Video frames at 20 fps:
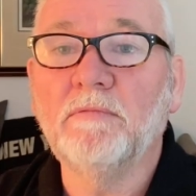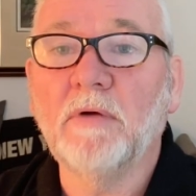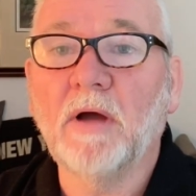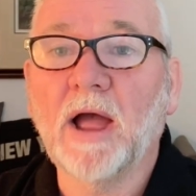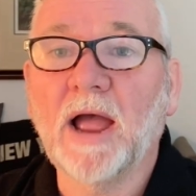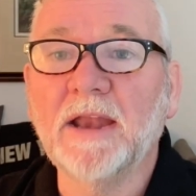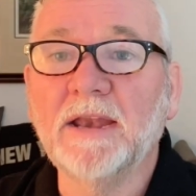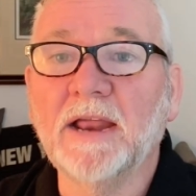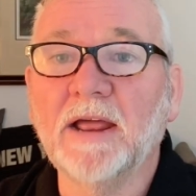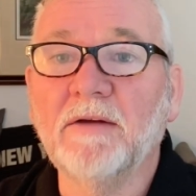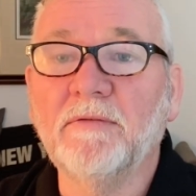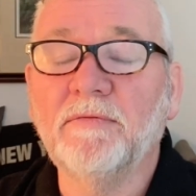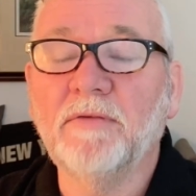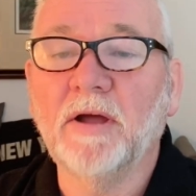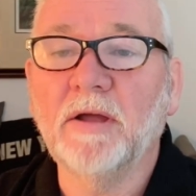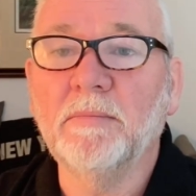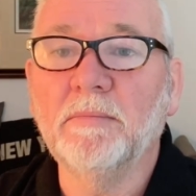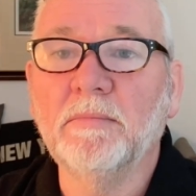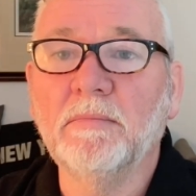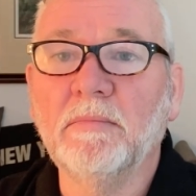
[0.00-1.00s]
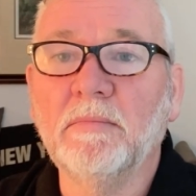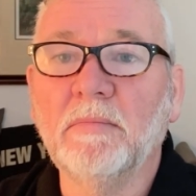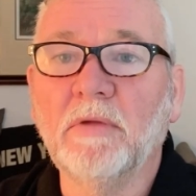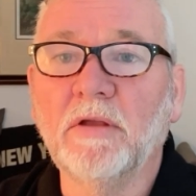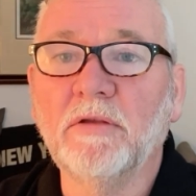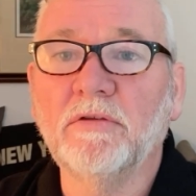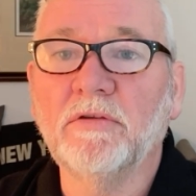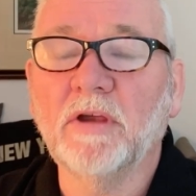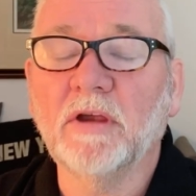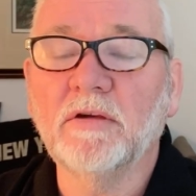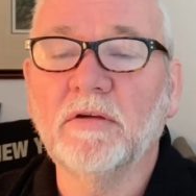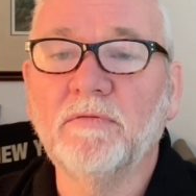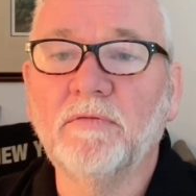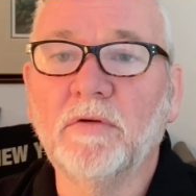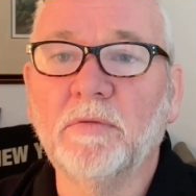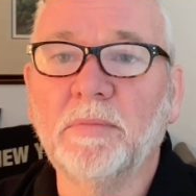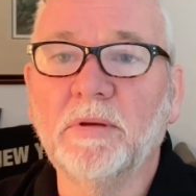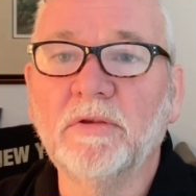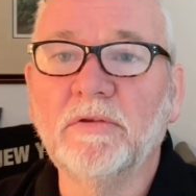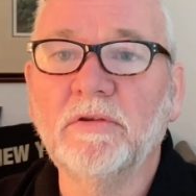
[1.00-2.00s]
identifying and searching
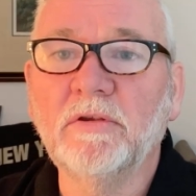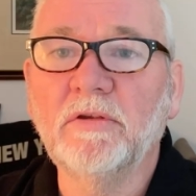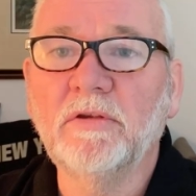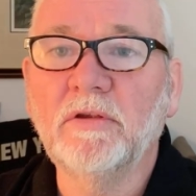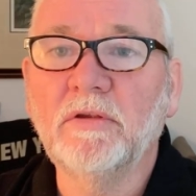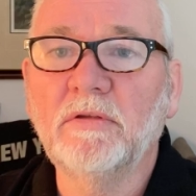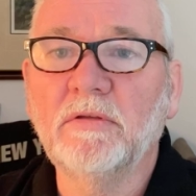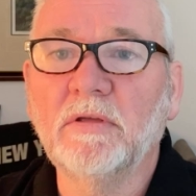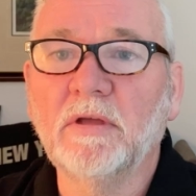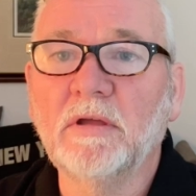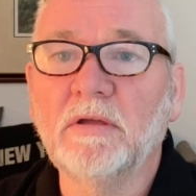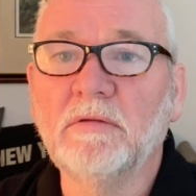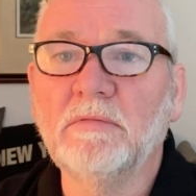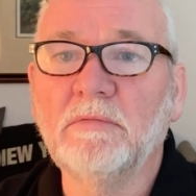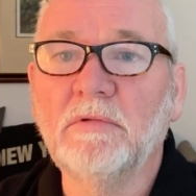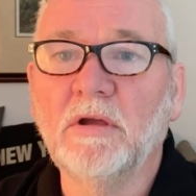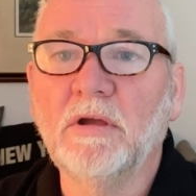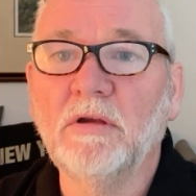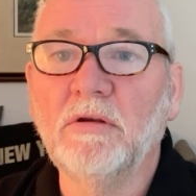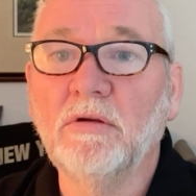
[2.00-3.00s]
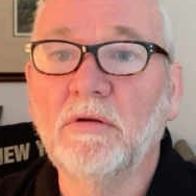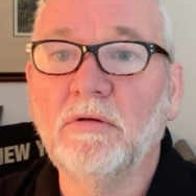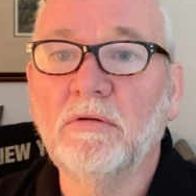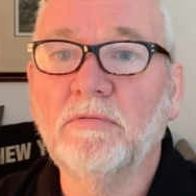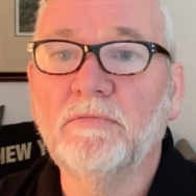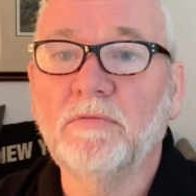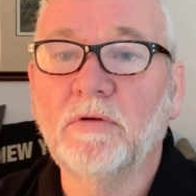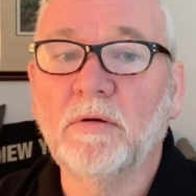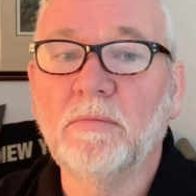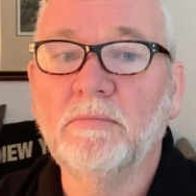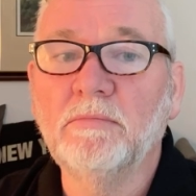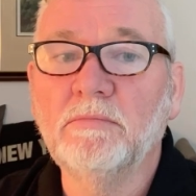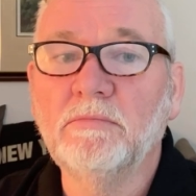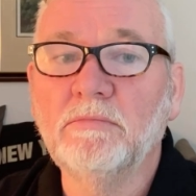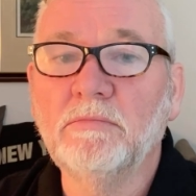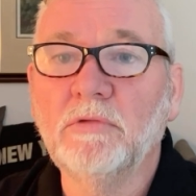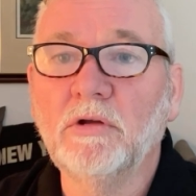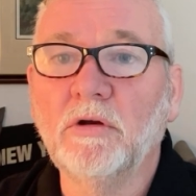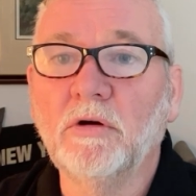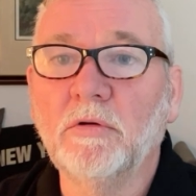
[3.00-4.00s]
for businesses that you can do from
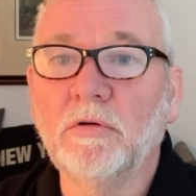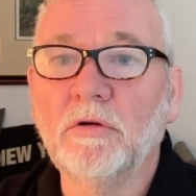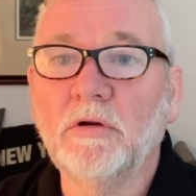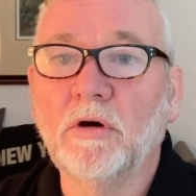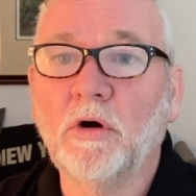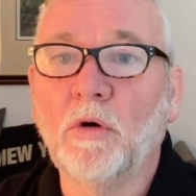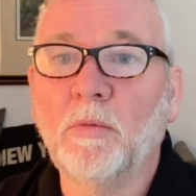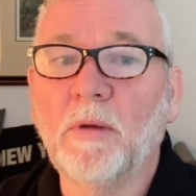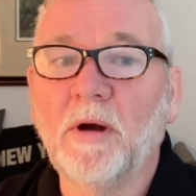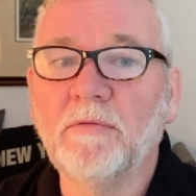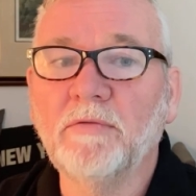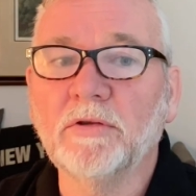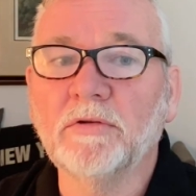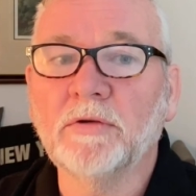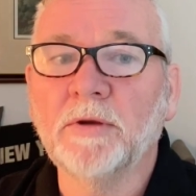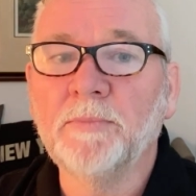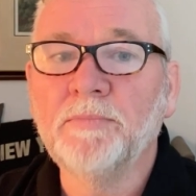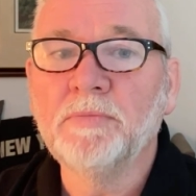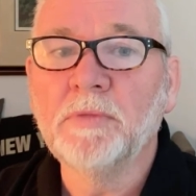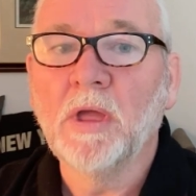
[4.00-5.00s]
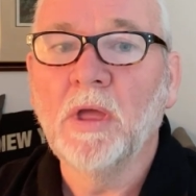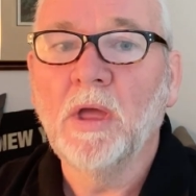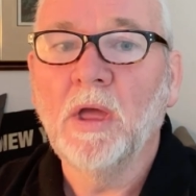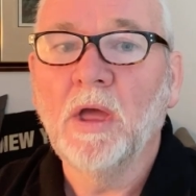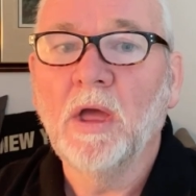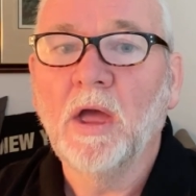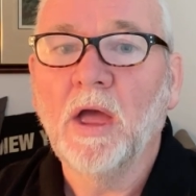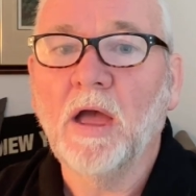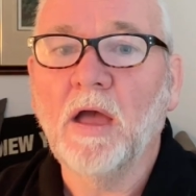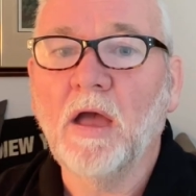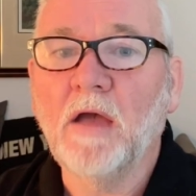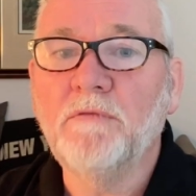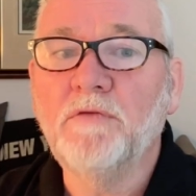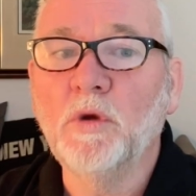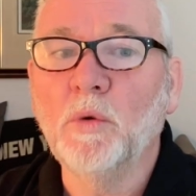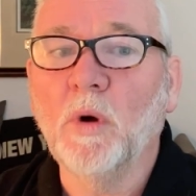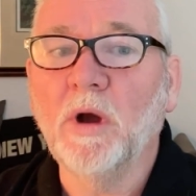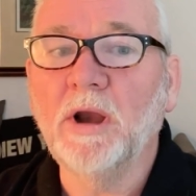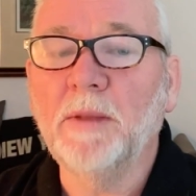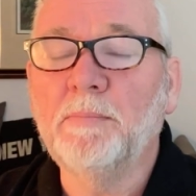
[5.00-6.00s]
your home office. If
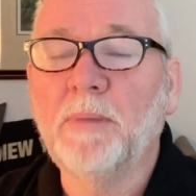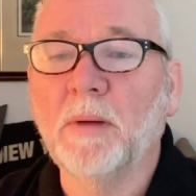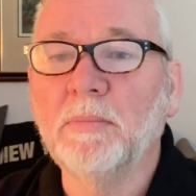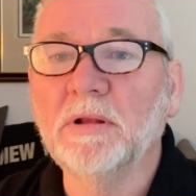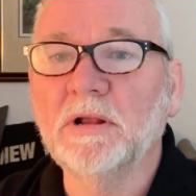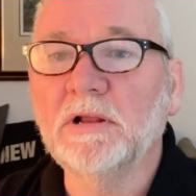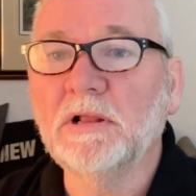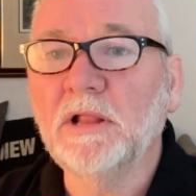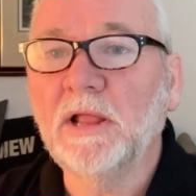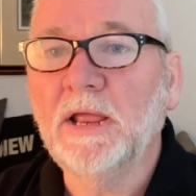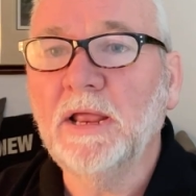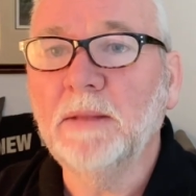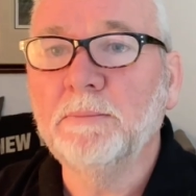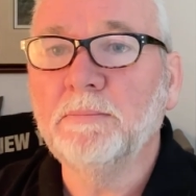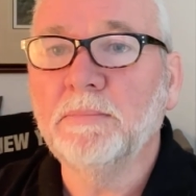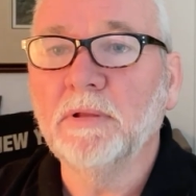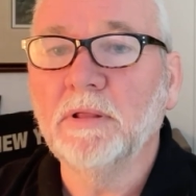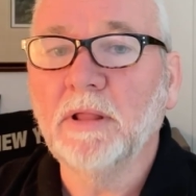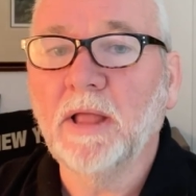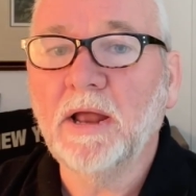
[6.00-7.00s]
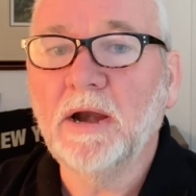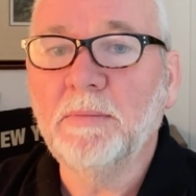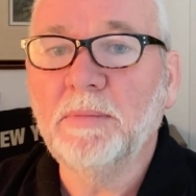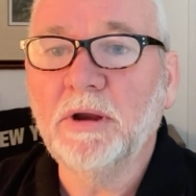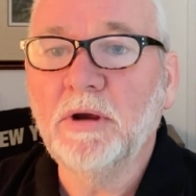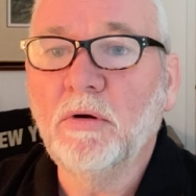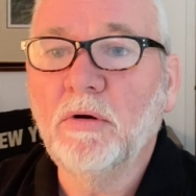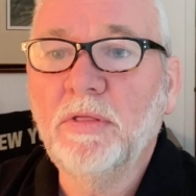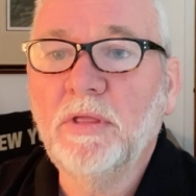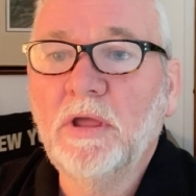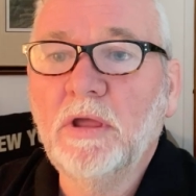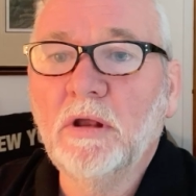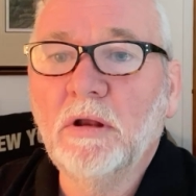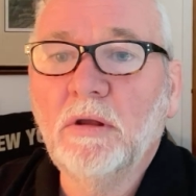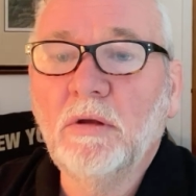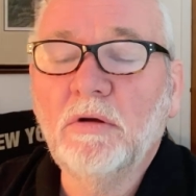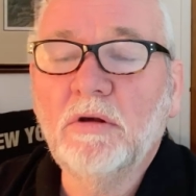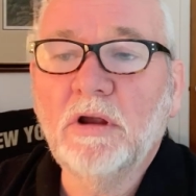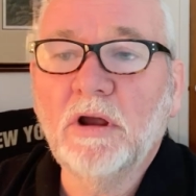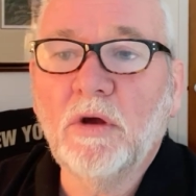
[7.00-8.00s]
you want to publicly let it be known that you're
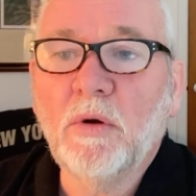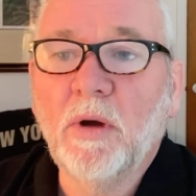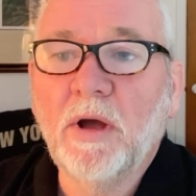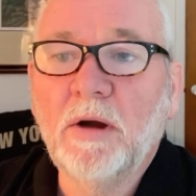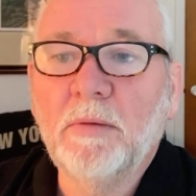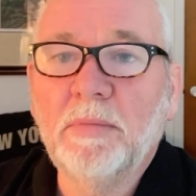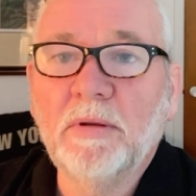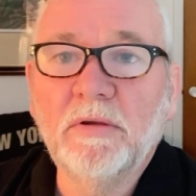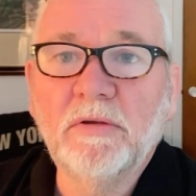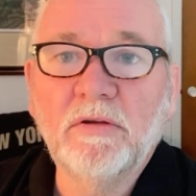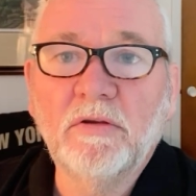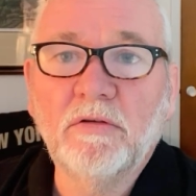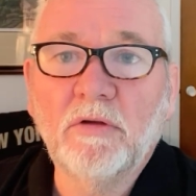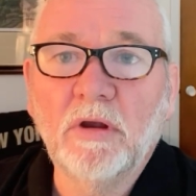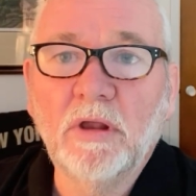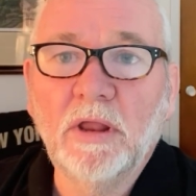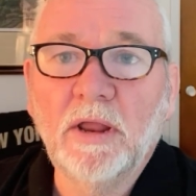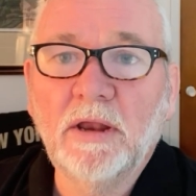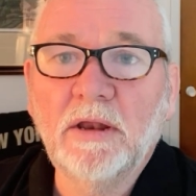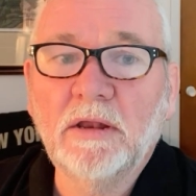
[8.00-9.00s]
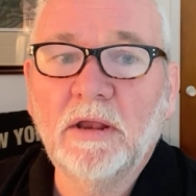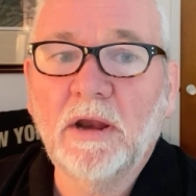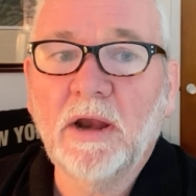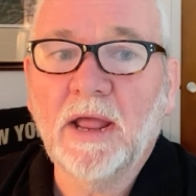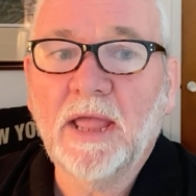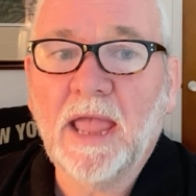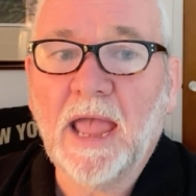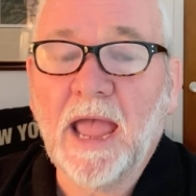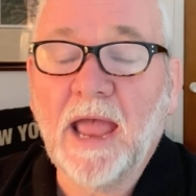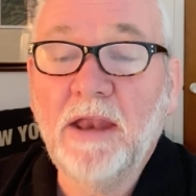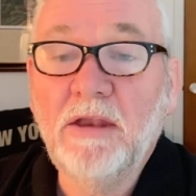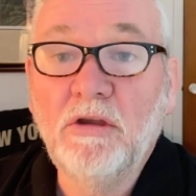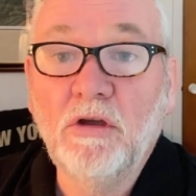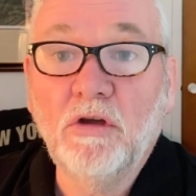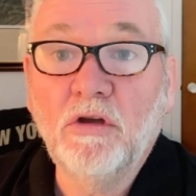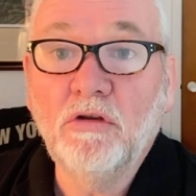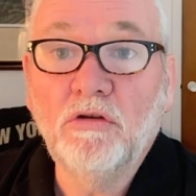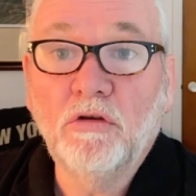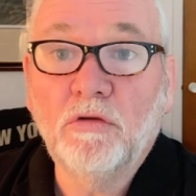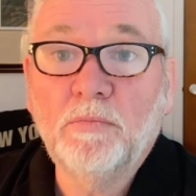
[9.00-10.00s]
looking to acquire a business on LinkedIn, again, you
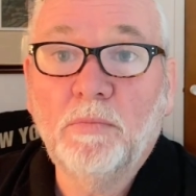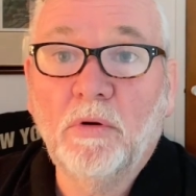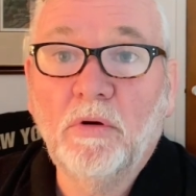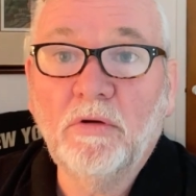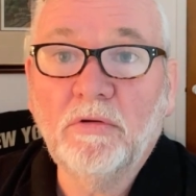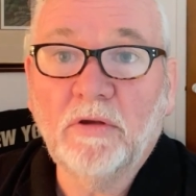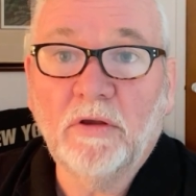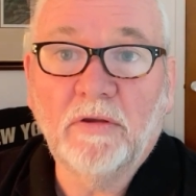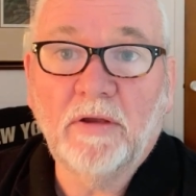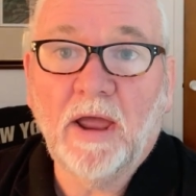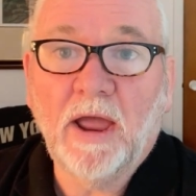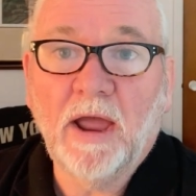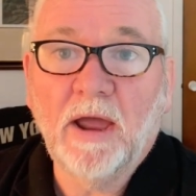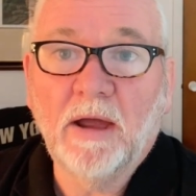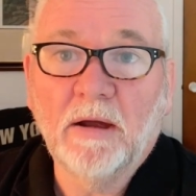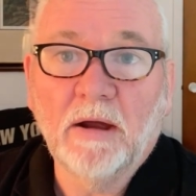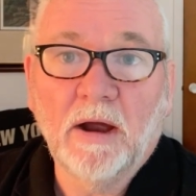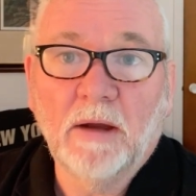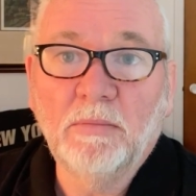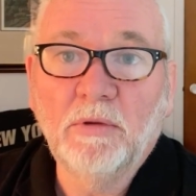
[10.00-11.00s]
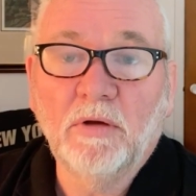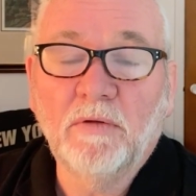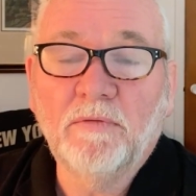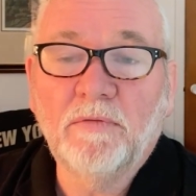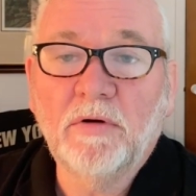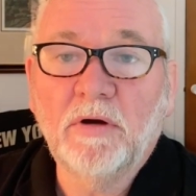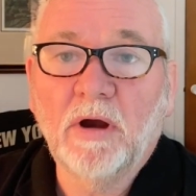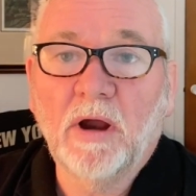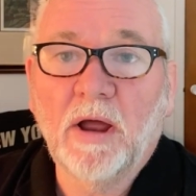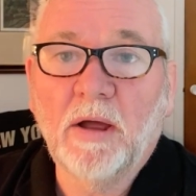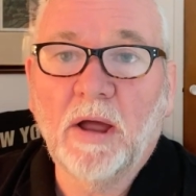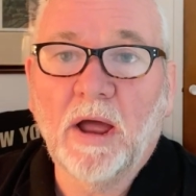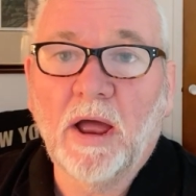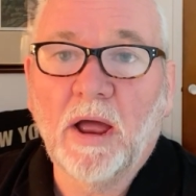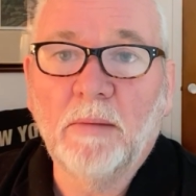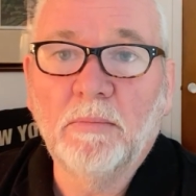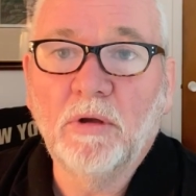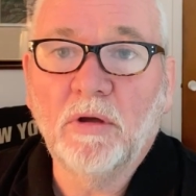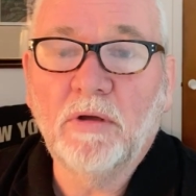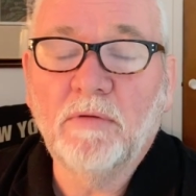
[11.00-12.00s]
can just post and say, "Hey, I'm
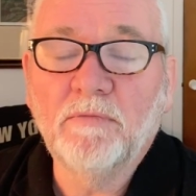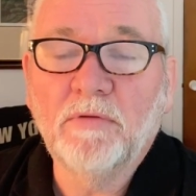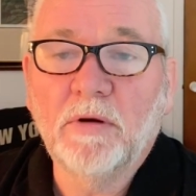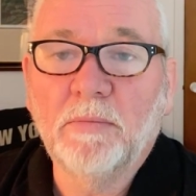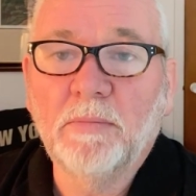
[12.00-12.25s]
looking for